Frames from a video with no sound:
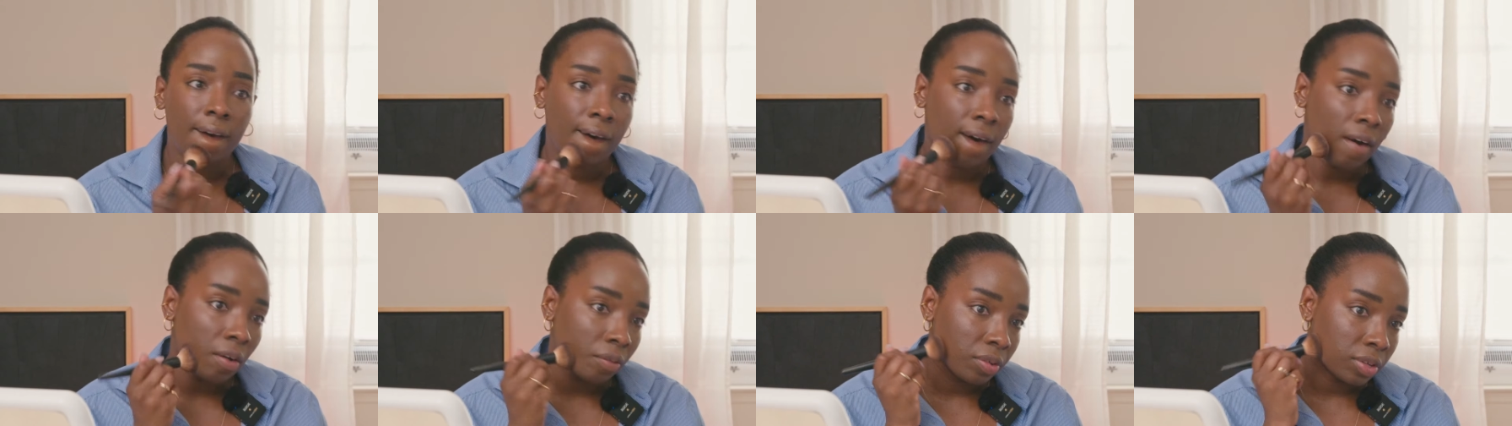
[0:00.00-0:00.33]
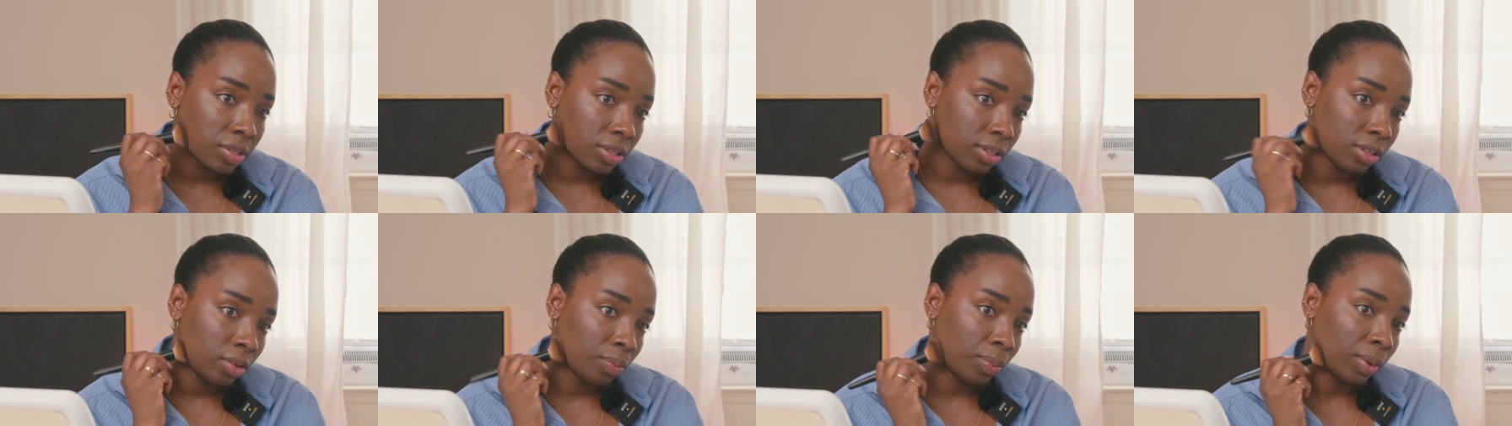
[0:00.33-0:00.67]

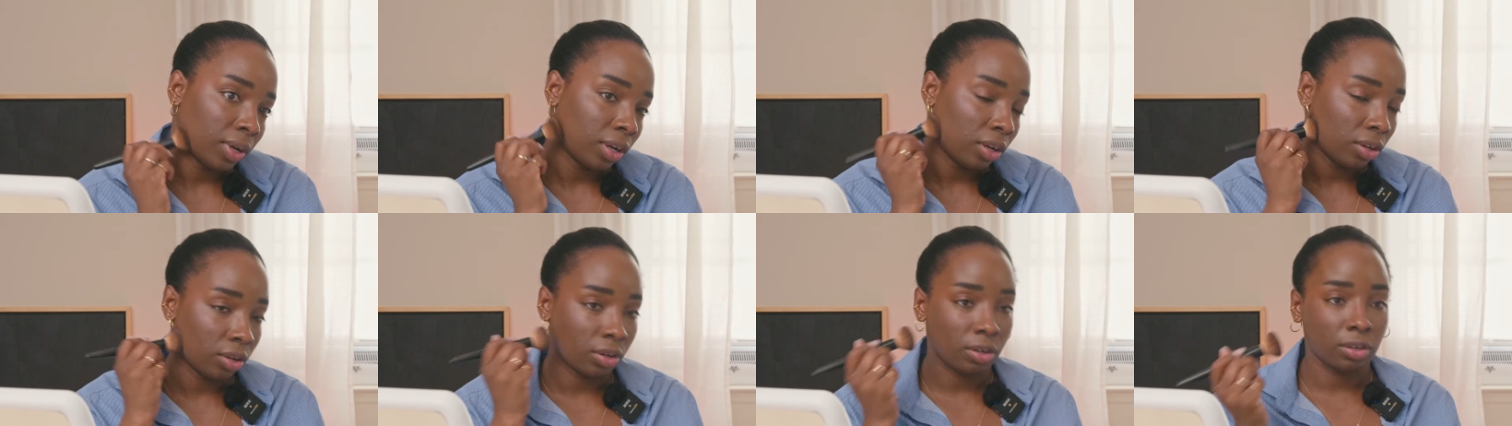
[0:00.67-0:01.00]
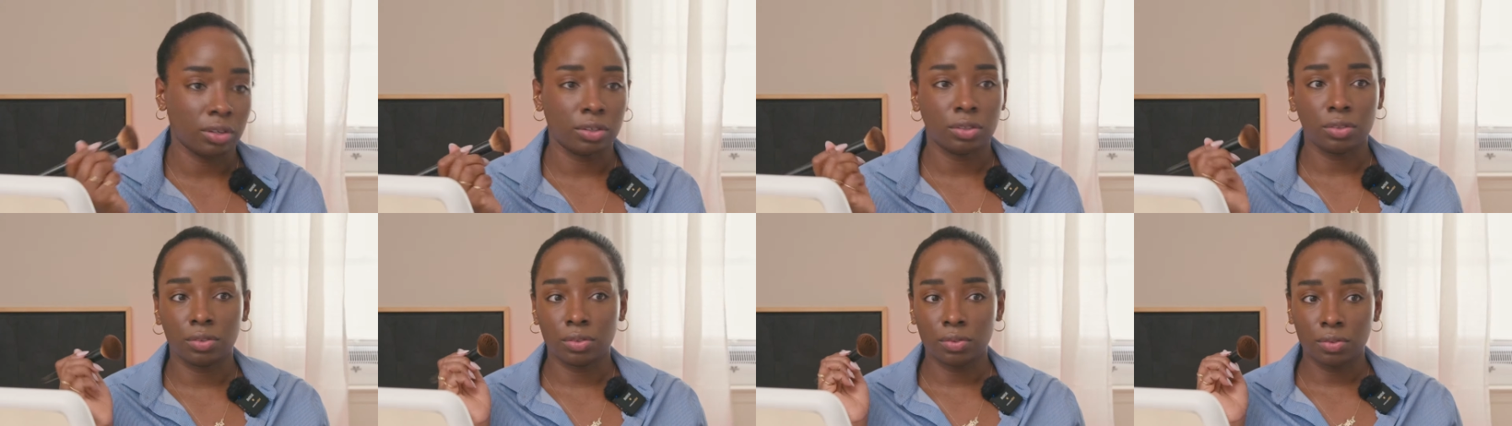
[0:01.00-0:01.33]
obviously, depending
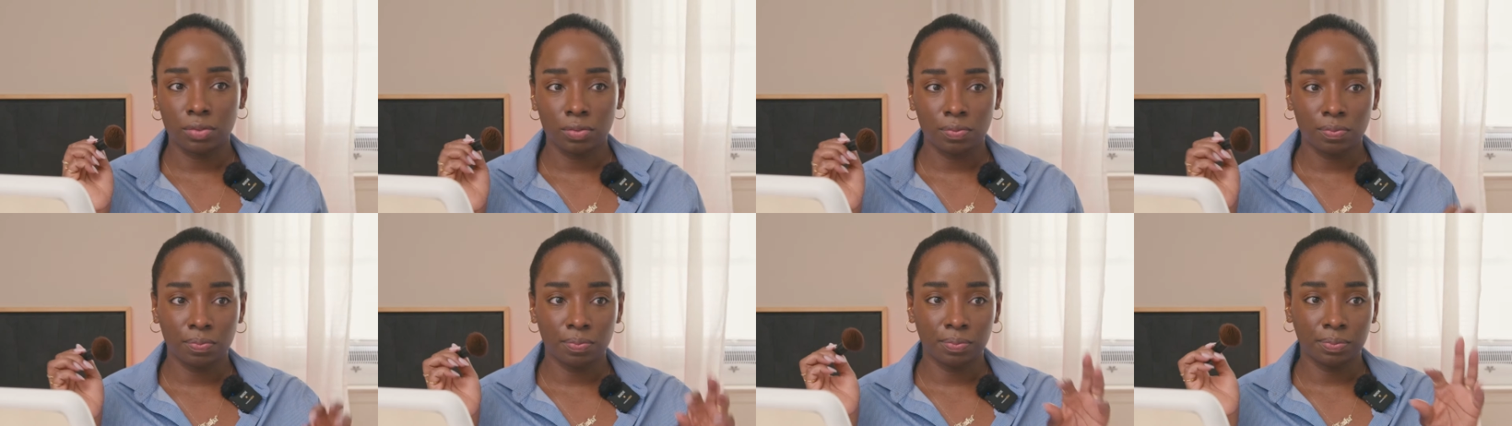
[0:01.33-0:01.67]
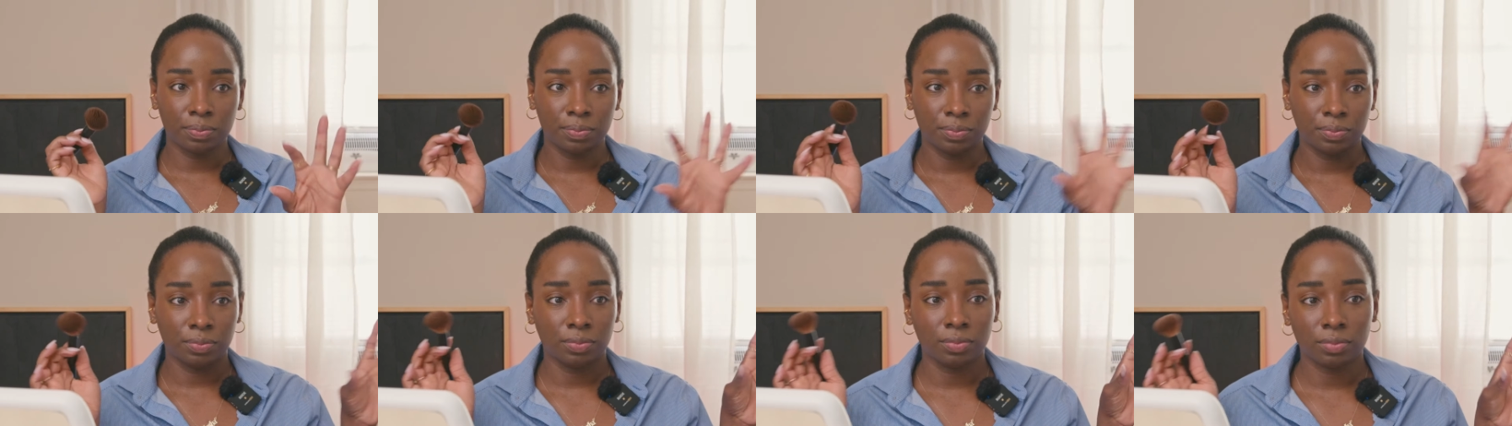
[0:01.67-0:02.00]
on
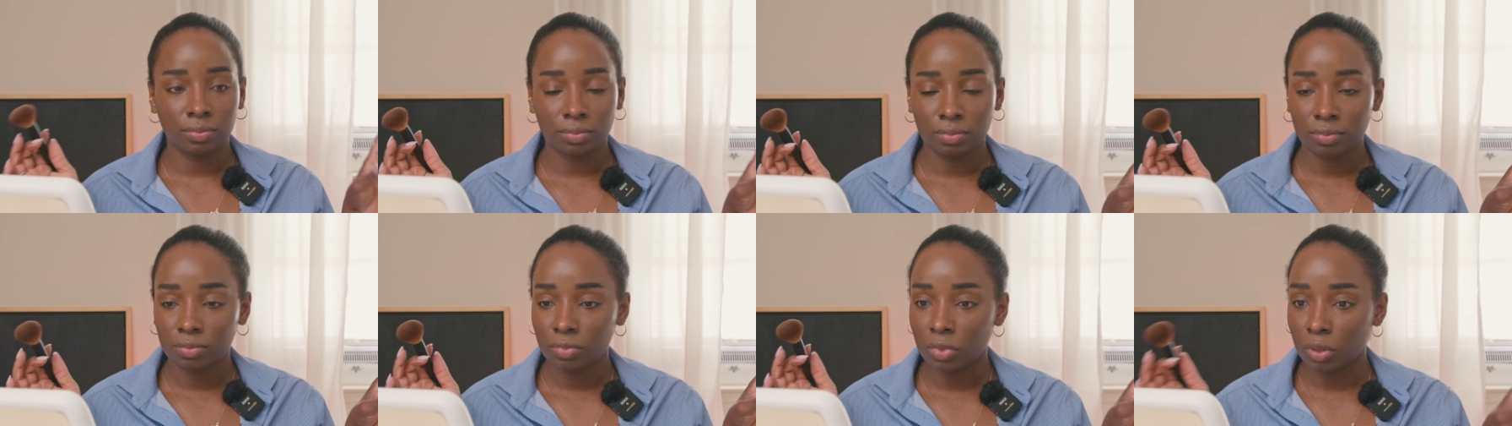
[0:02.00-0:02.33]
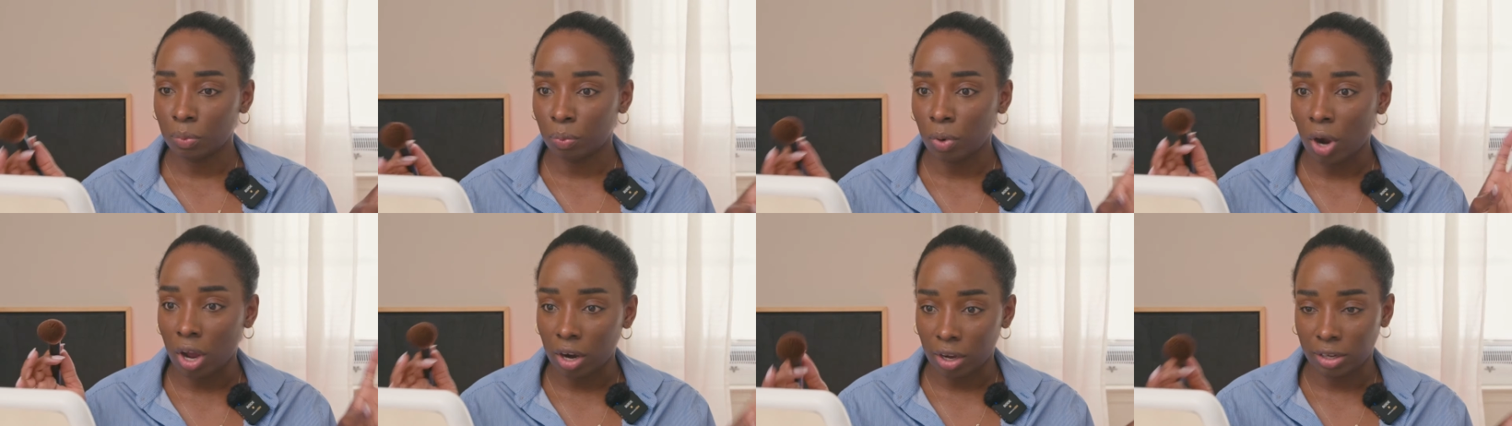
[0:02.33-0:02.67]

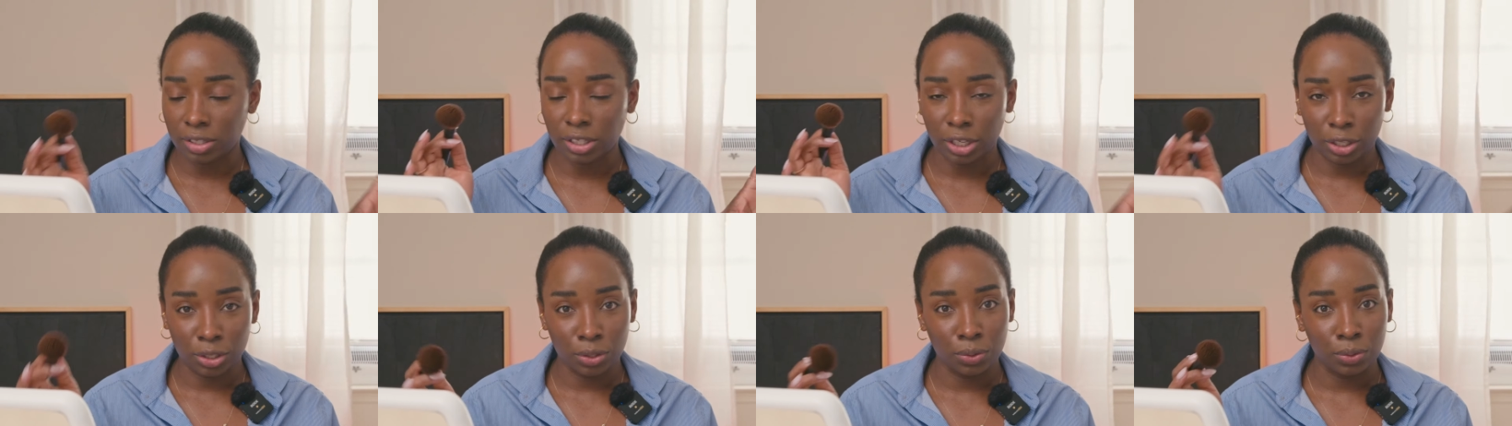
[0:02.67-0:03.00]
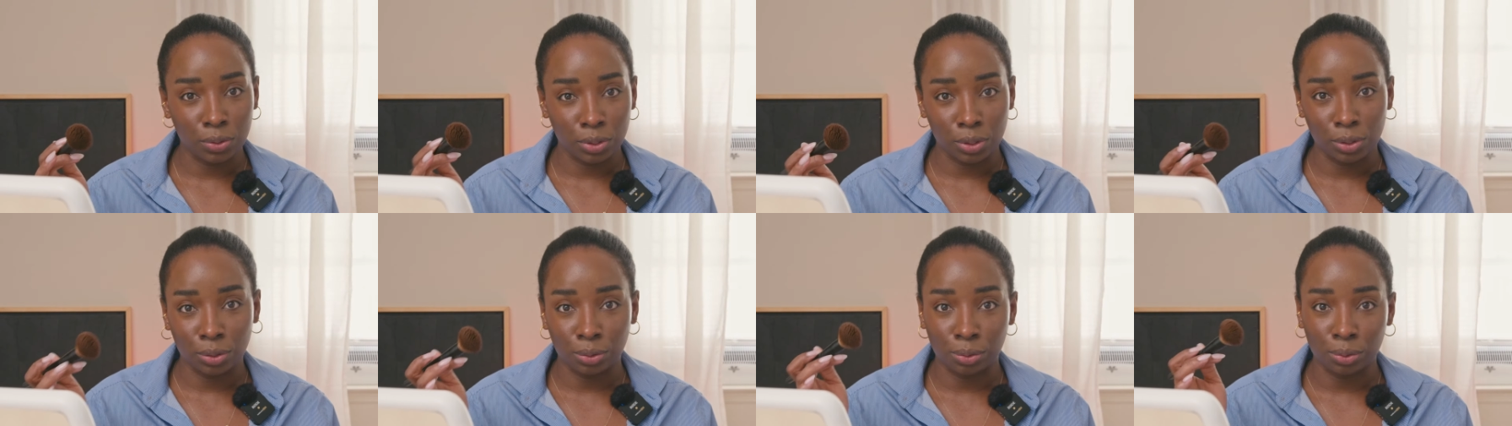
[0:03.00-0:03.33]
the products that you
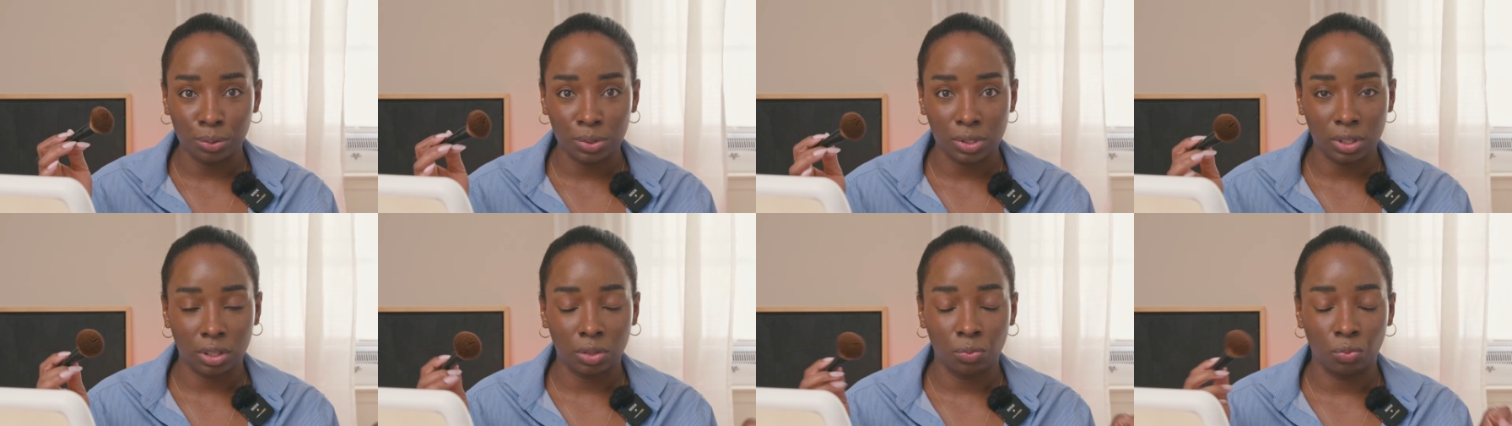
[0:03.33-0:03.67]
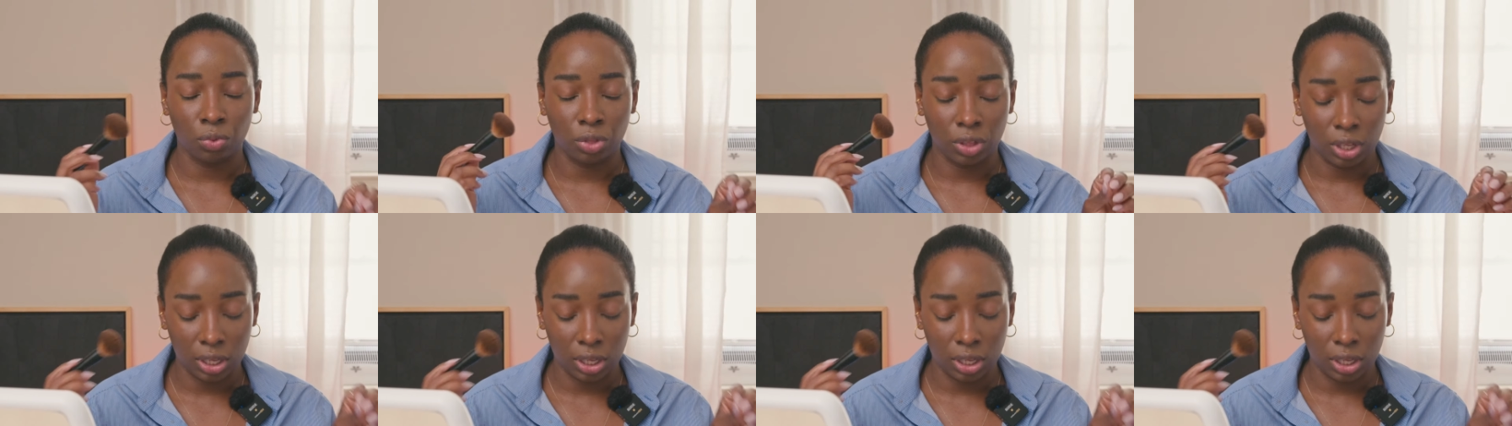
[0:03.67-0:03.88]
use and